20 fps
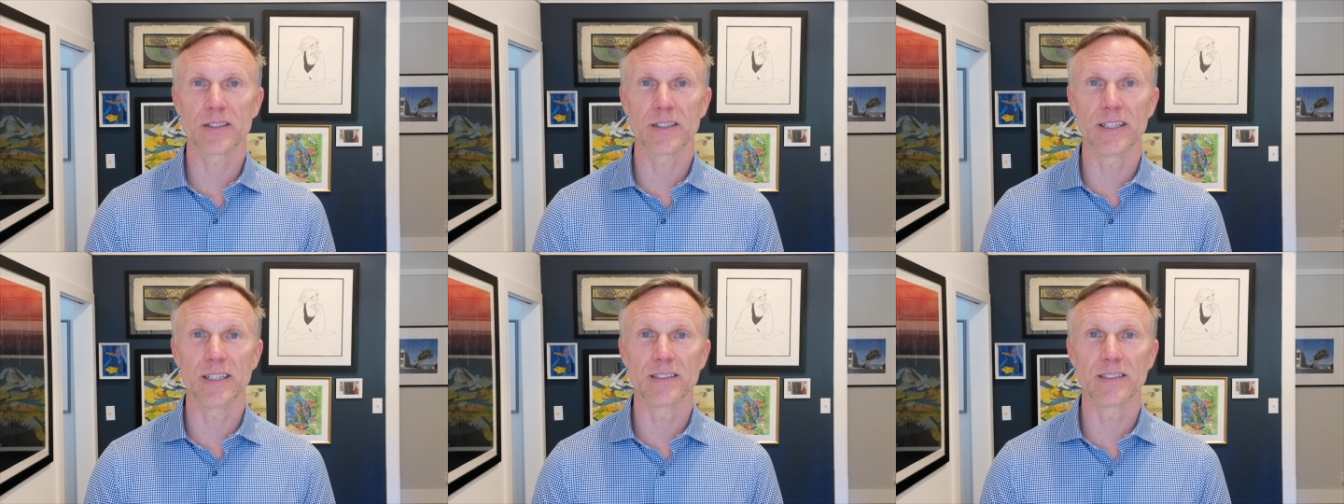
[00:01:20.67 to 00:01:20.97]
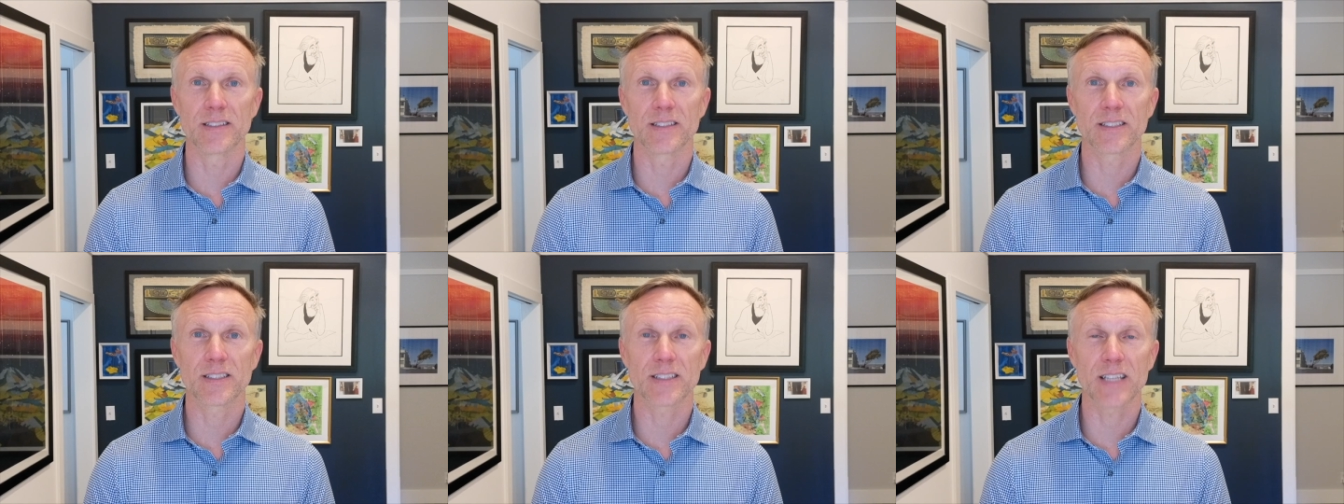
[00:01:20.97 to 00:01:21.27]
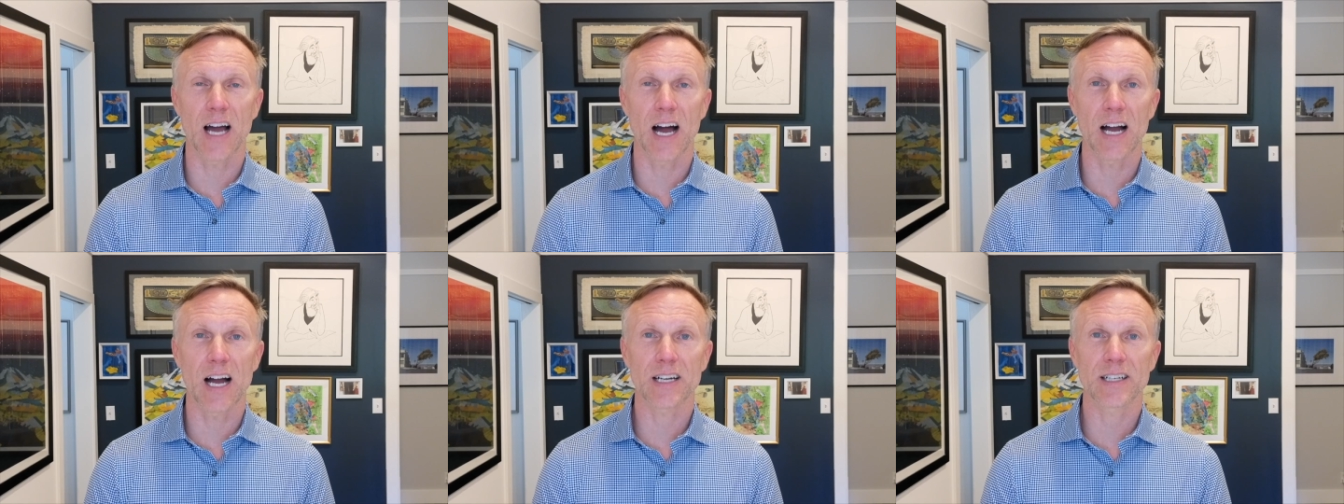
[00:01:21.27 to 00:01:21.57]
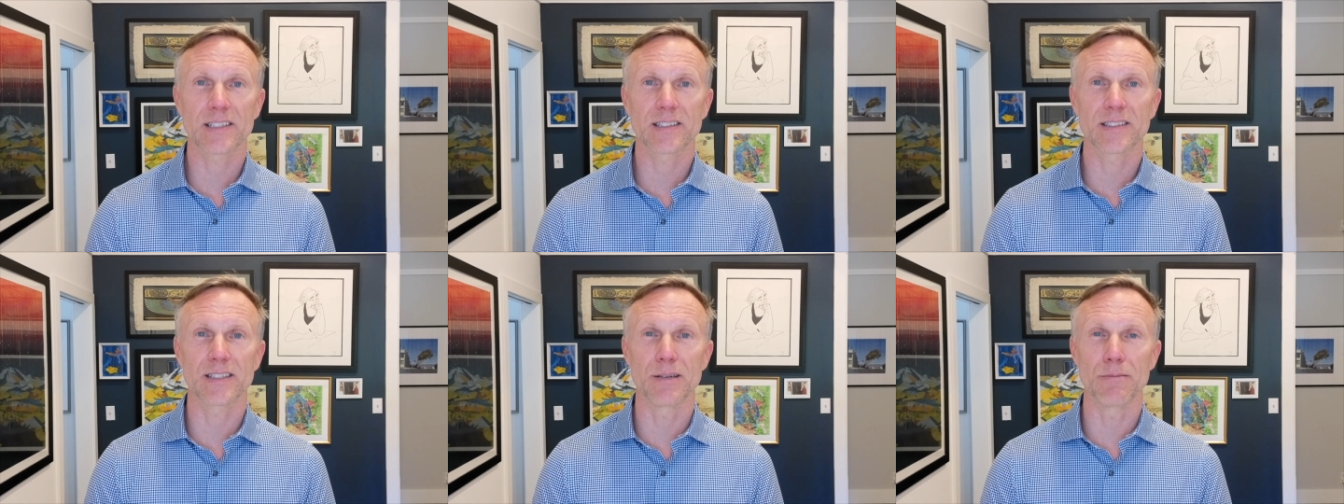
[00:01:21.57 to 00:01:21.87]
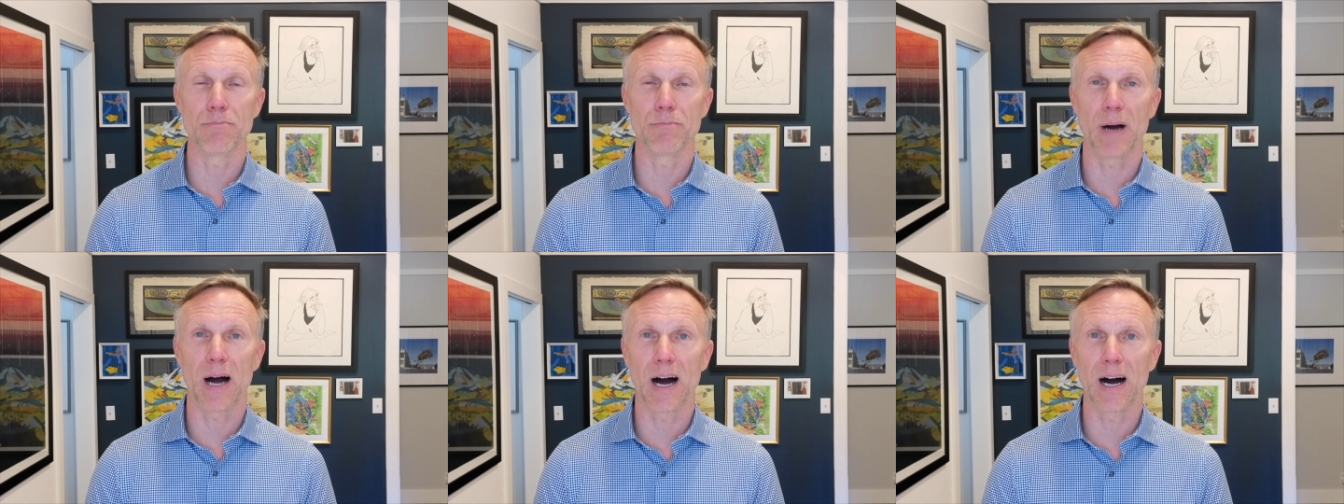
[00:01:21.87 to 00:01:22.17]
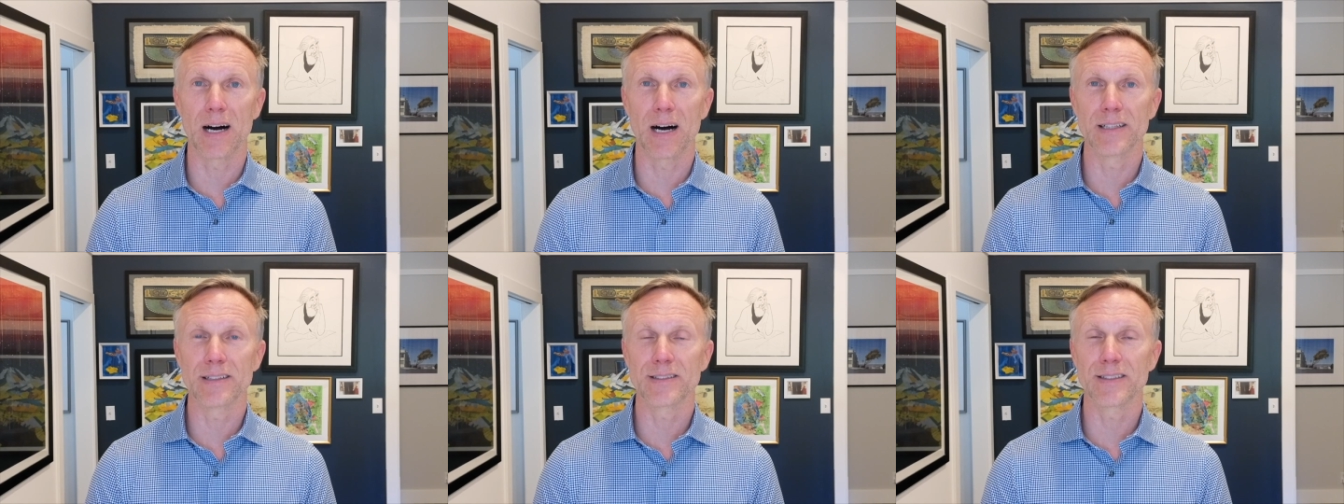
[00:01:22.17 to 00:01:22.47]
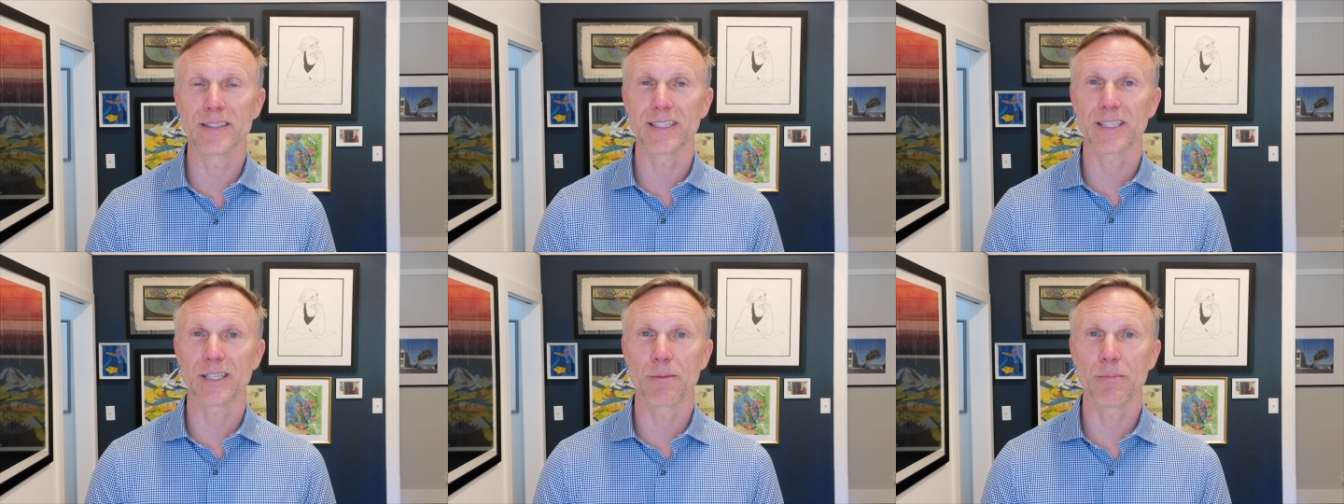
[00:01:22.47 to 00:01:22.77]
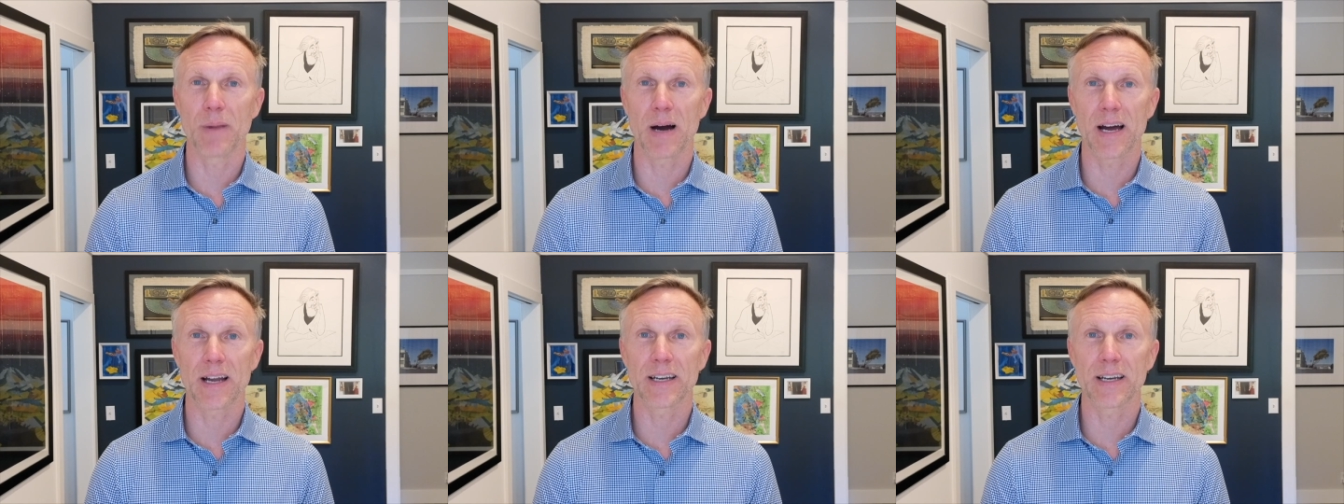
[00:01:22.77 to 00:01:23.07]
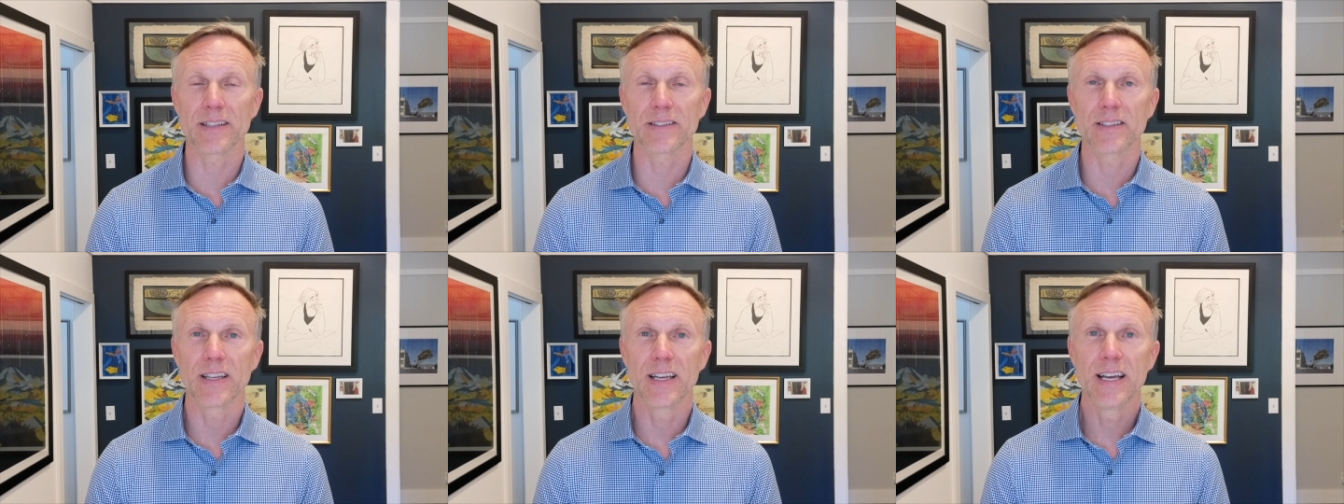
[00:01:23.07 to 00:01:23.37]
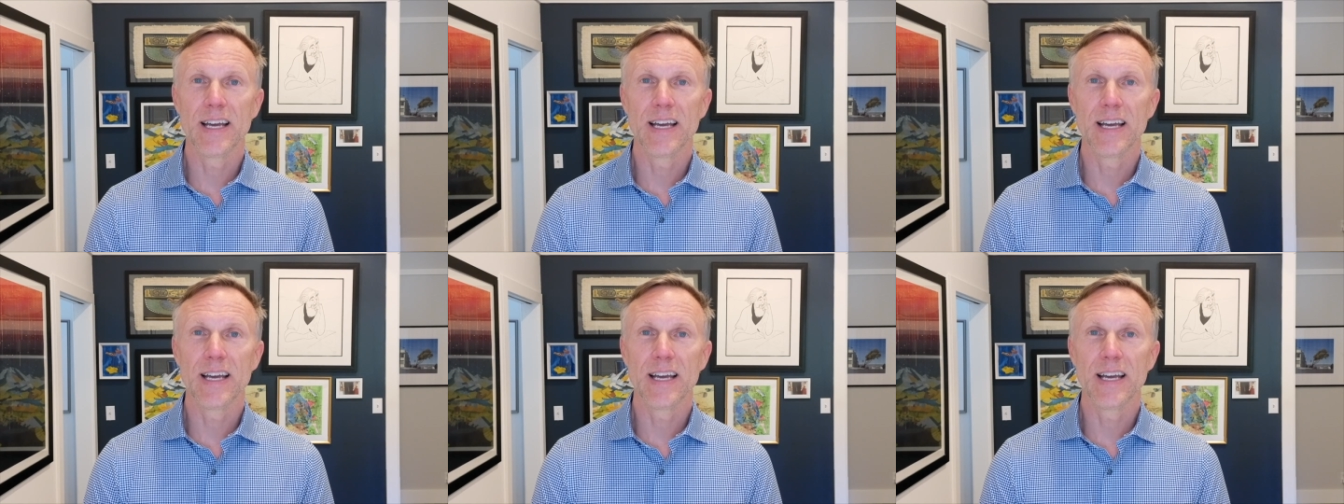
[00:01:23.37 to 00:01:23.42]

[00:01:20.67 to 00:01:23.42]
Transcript: in stocks and bonds and commodities,